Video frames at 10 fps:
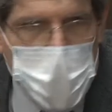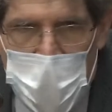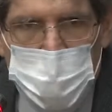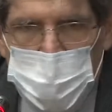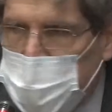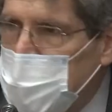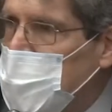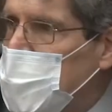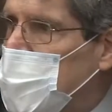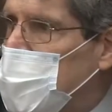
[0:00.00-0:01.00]
common.
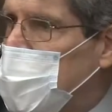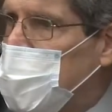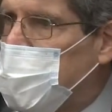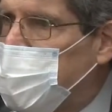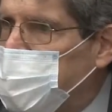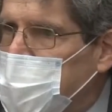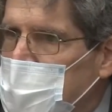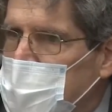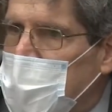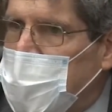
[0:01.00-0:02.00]
And
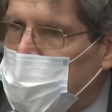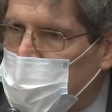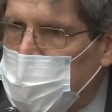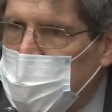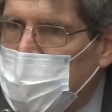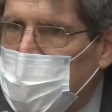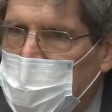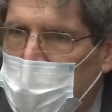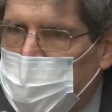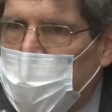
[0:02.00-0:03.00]
there
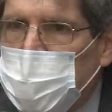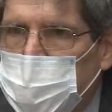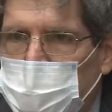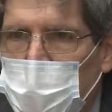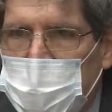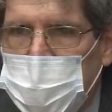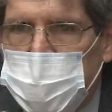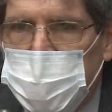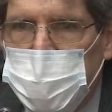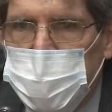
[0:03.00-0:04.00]
are multiple
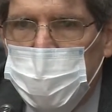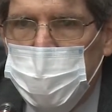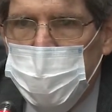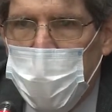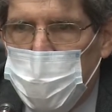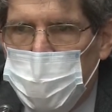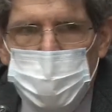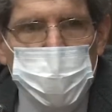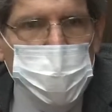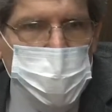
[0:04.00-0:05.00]
ways to help
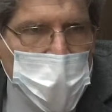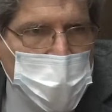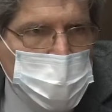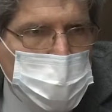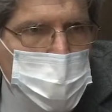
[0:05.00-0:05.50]
improve that.